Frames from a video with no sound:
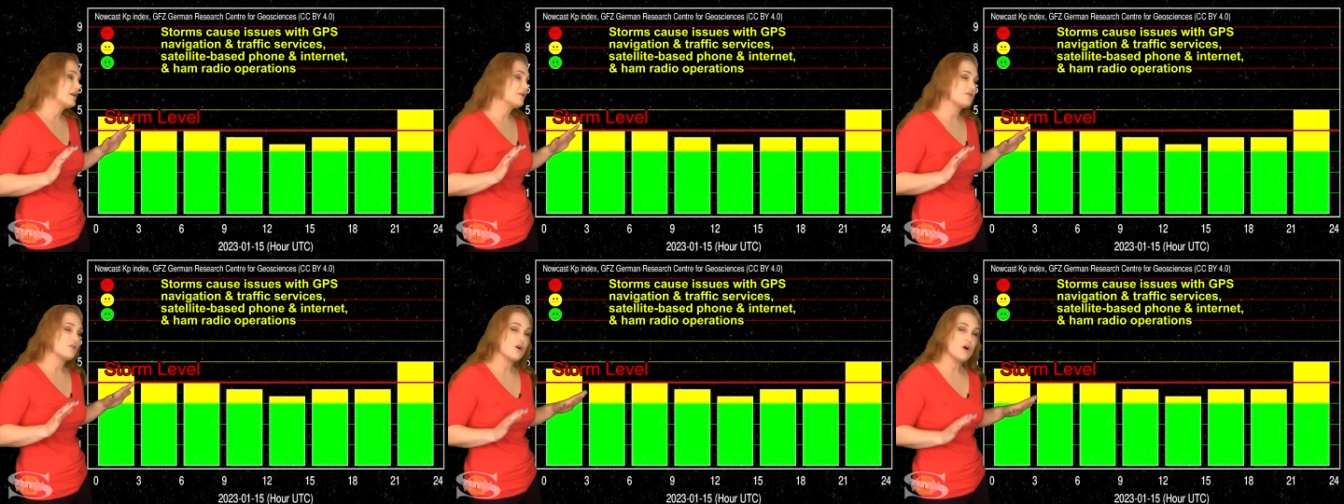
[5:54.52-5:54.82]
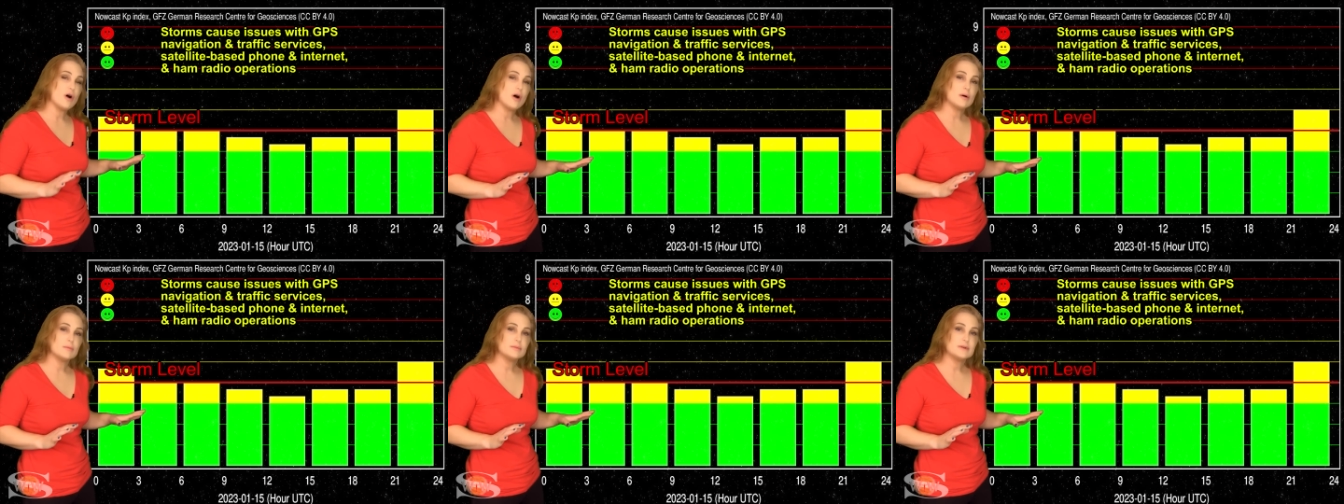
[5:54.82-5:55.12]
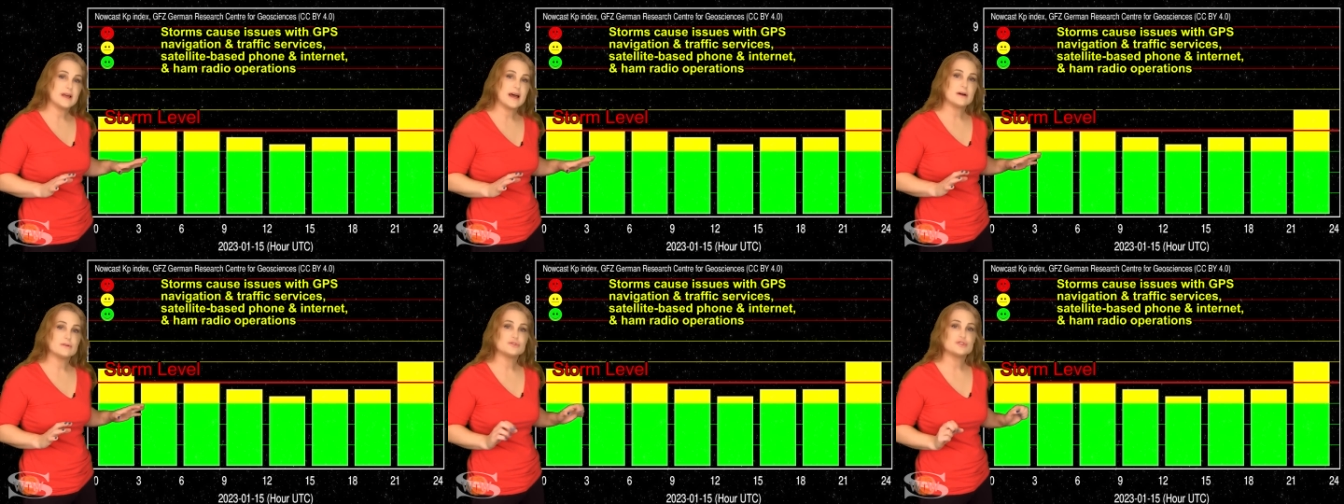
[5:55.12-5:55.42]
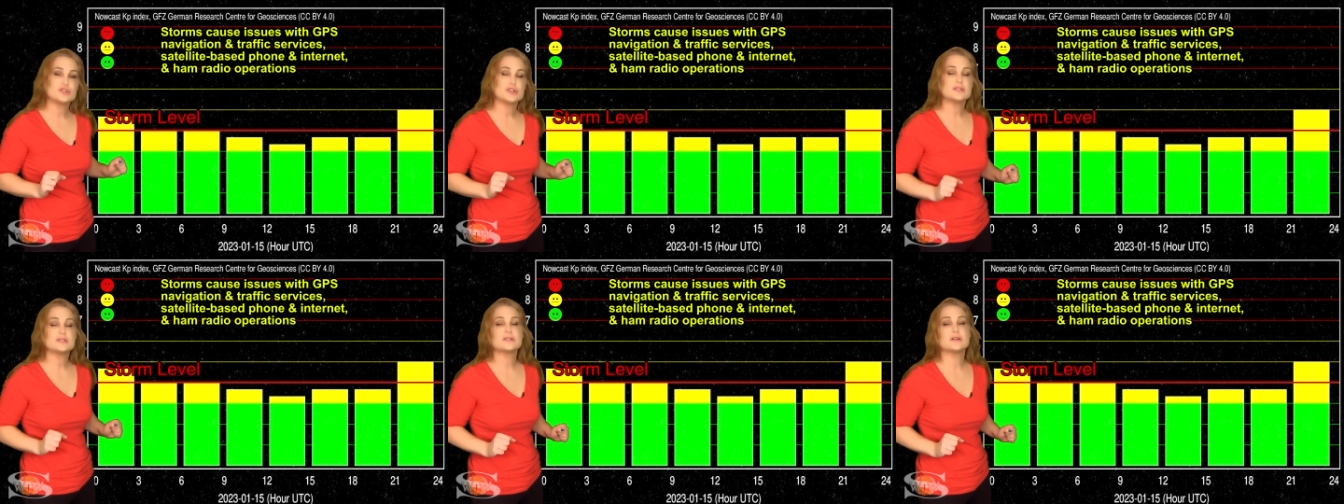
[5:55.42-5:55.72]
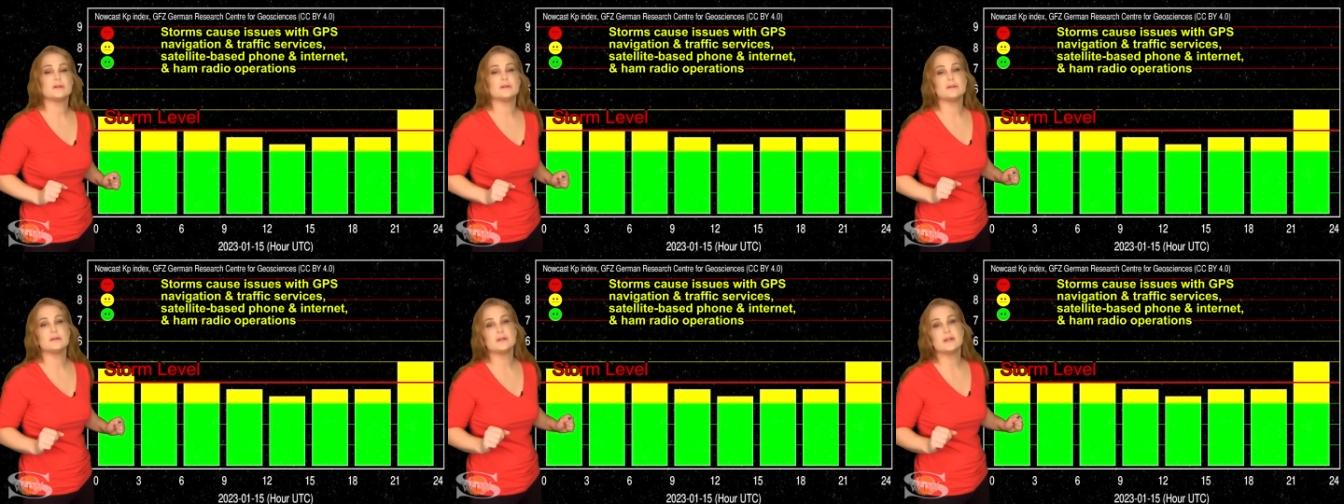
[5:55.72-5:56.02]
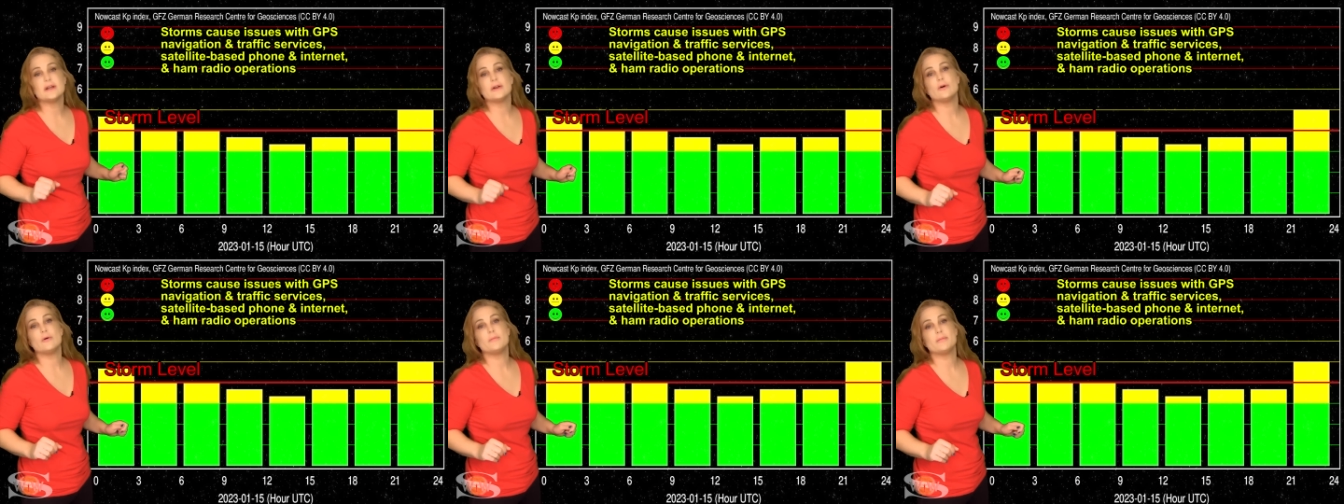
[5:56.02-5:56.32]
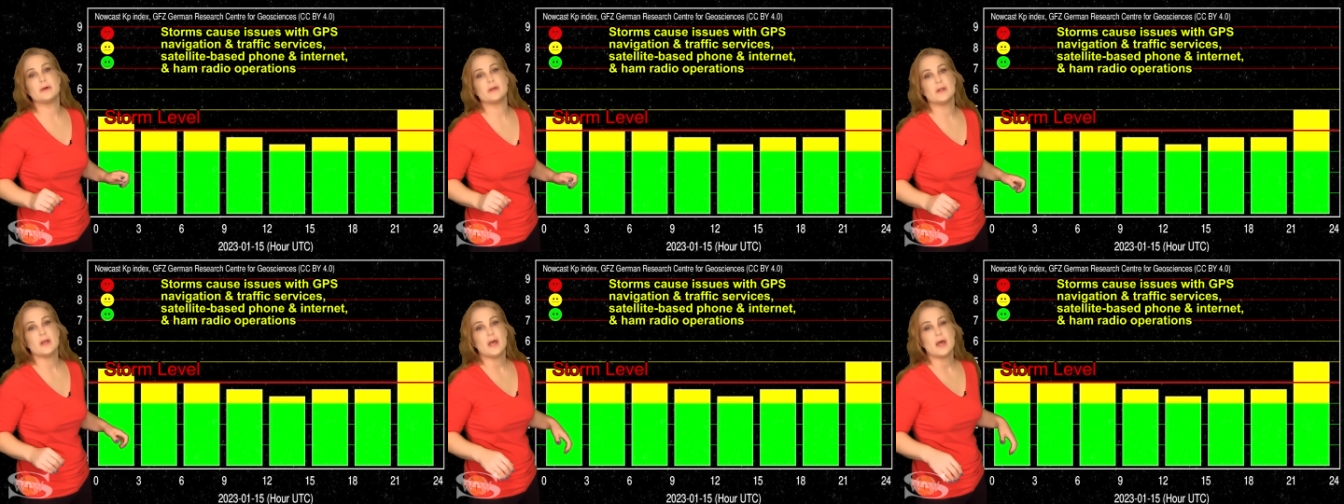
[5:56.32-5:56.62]
kind of calm down just a little
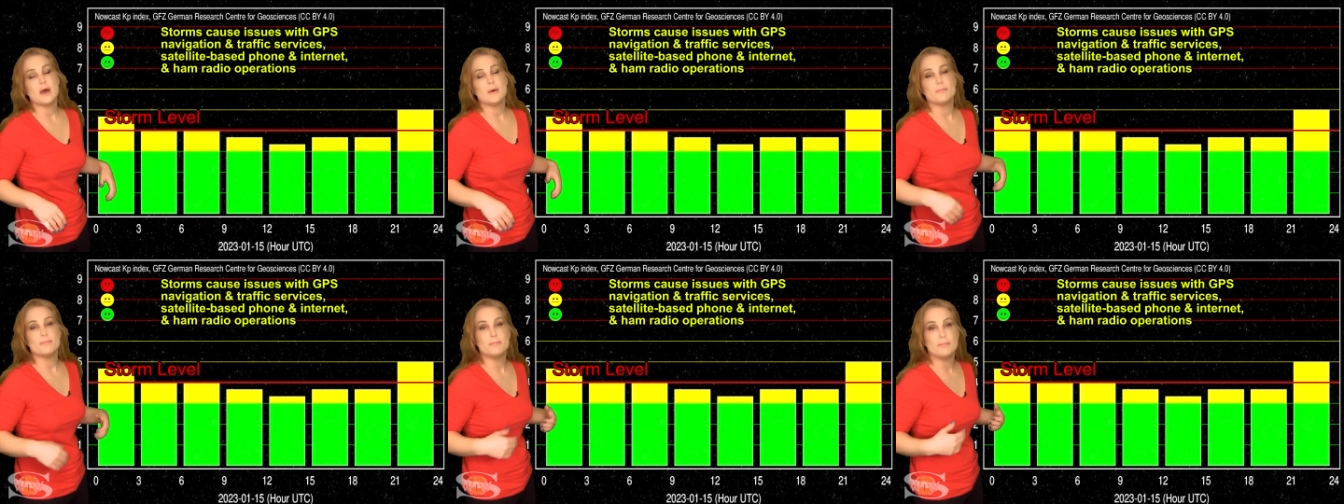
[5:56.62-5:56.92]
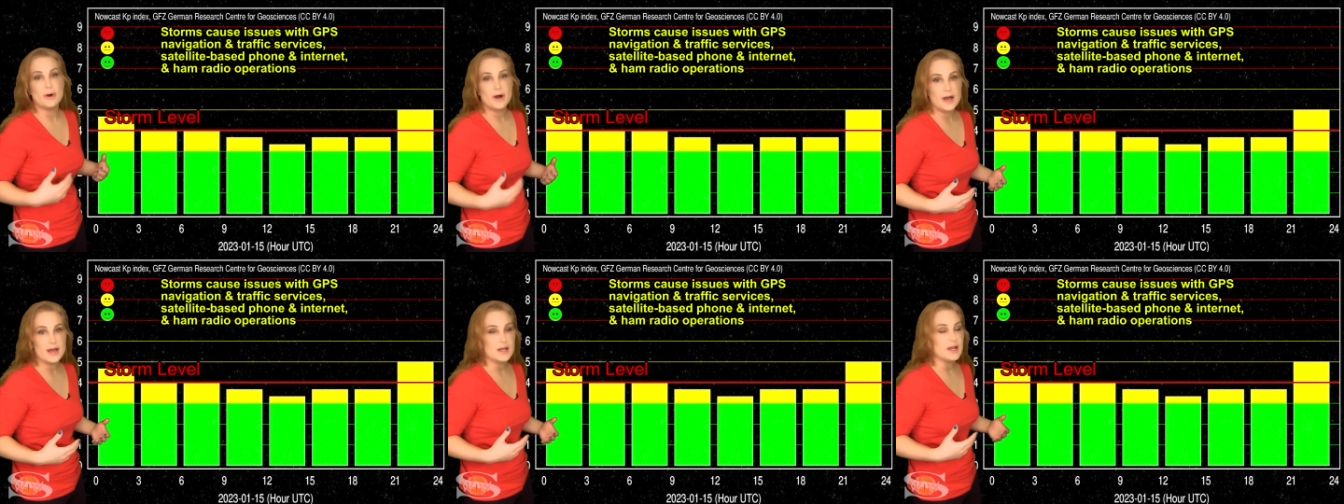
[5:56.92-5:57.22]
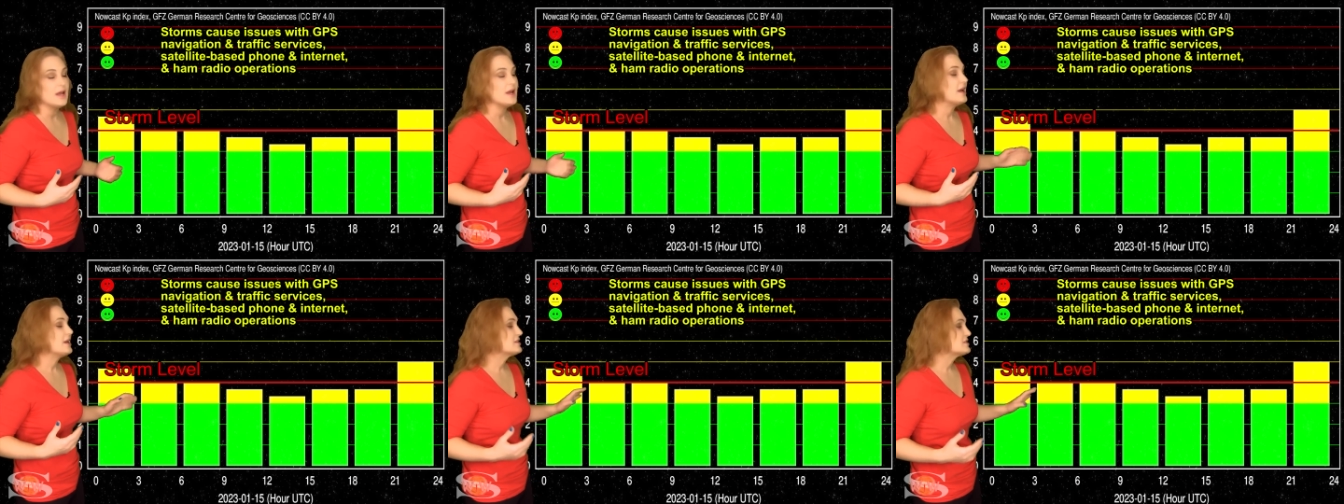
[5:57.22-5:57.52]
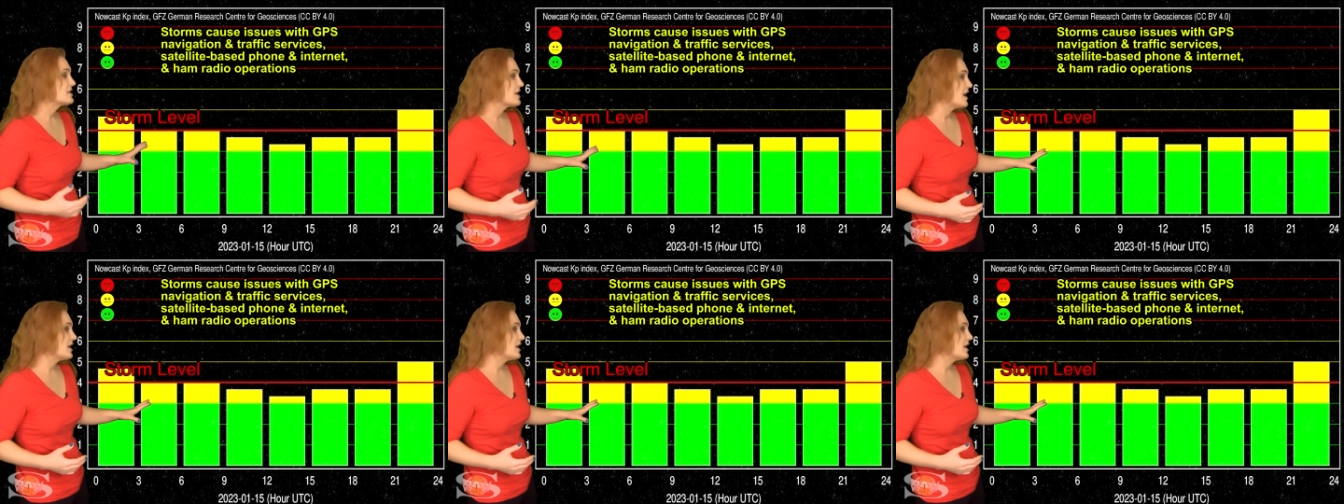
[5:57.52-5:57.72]
bit, but it's